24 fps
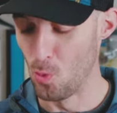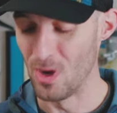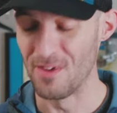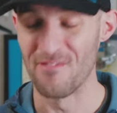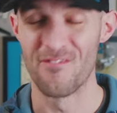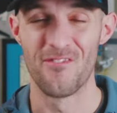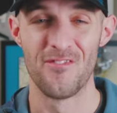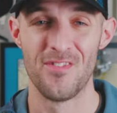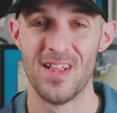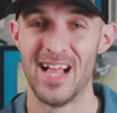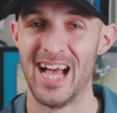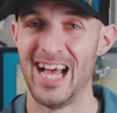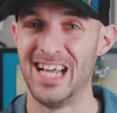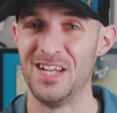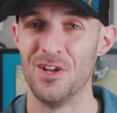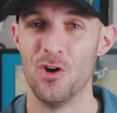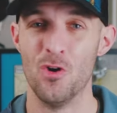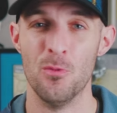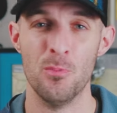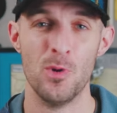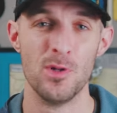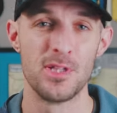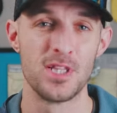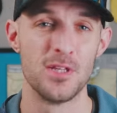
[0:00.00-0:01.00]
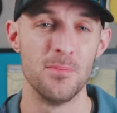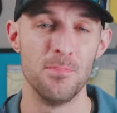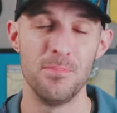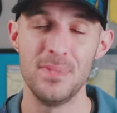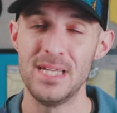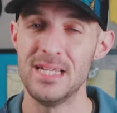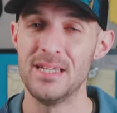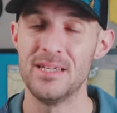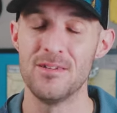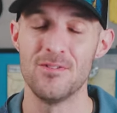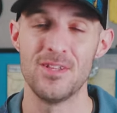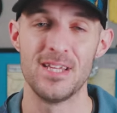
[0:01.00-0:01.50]
went flat almost
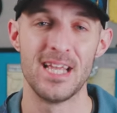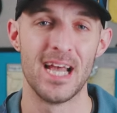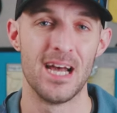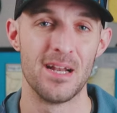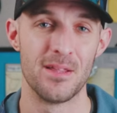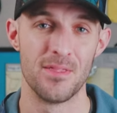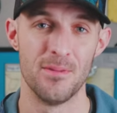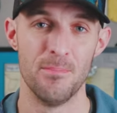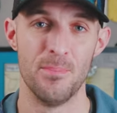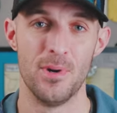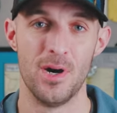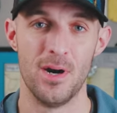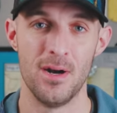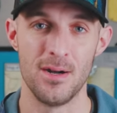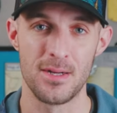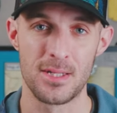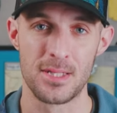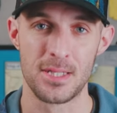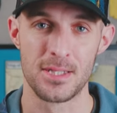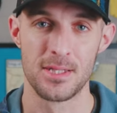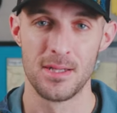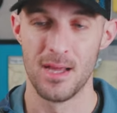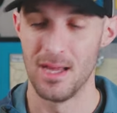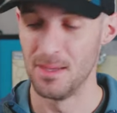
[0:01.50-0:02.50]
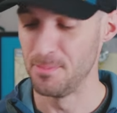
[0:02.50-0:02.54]
immediately out of the box.